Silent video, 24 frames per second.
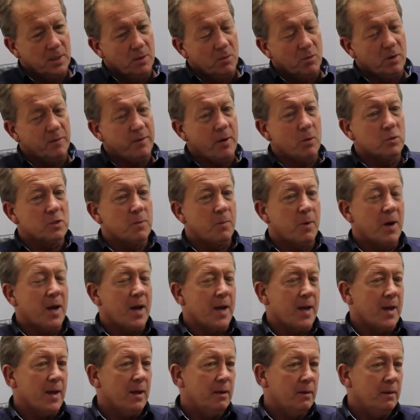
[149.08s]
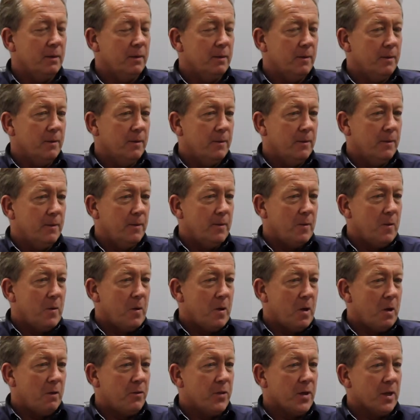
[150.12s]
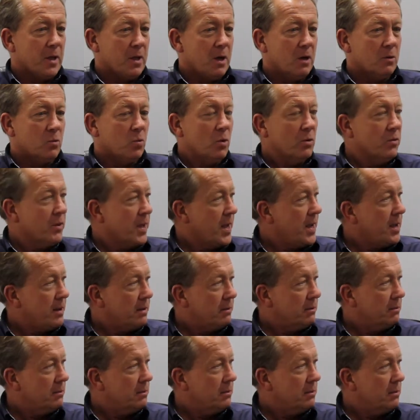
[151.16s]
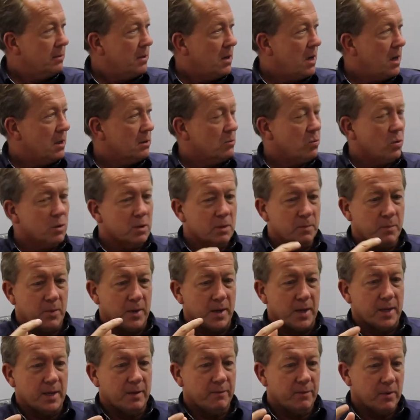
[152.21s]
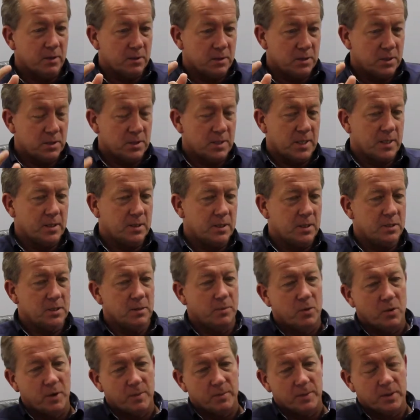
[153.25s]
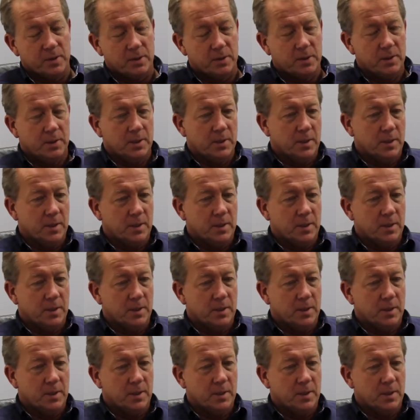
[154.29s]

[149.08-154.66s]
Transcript: Well, if I was a player, I think I'd want that. I'd want to play. If I just had a disappointment